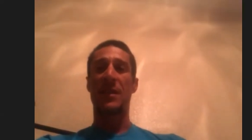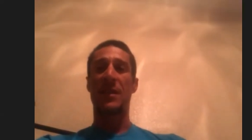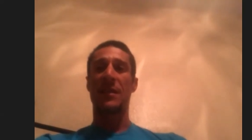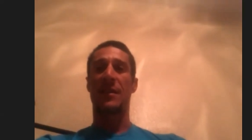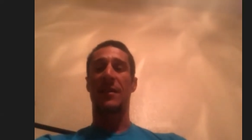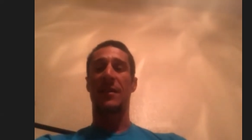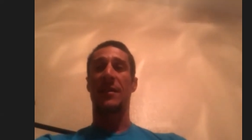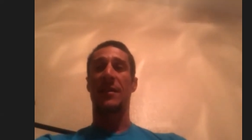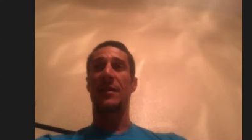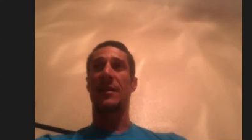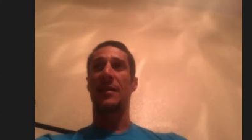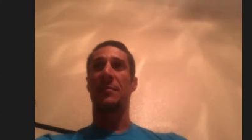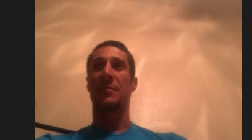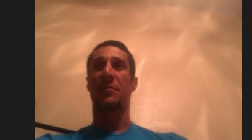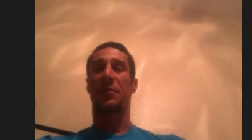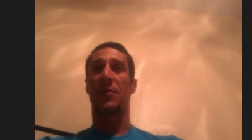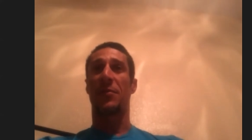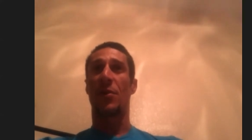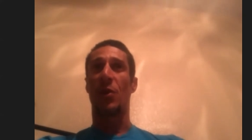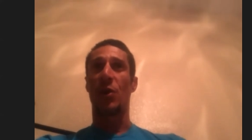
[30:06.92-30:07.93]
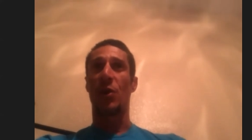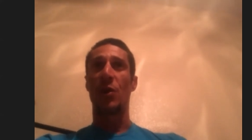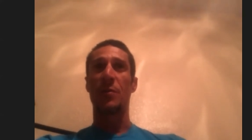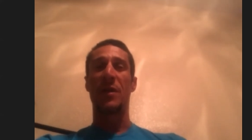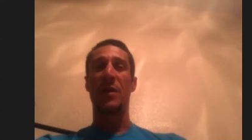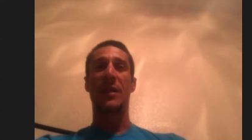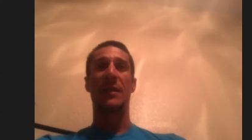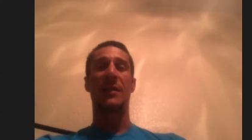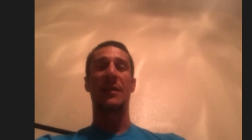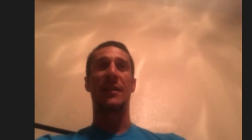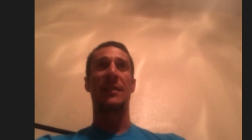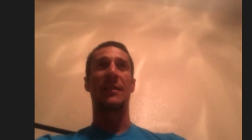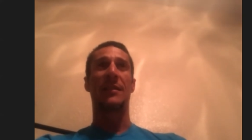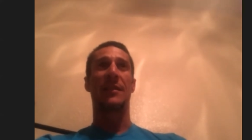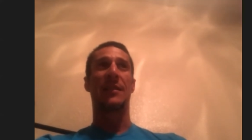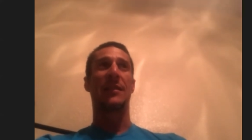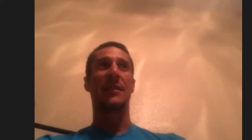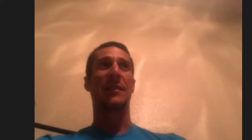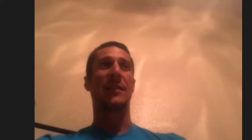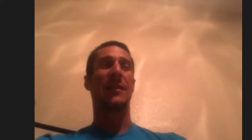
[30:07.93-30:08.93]
and form
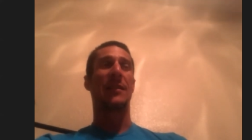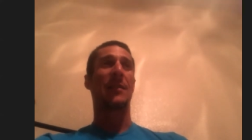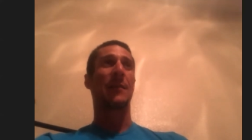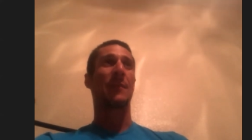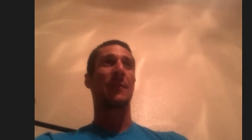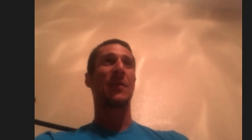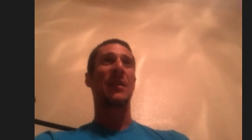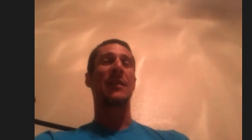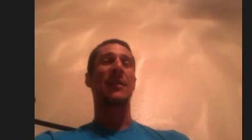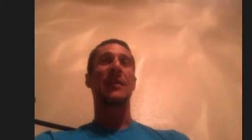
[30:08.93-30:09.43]
and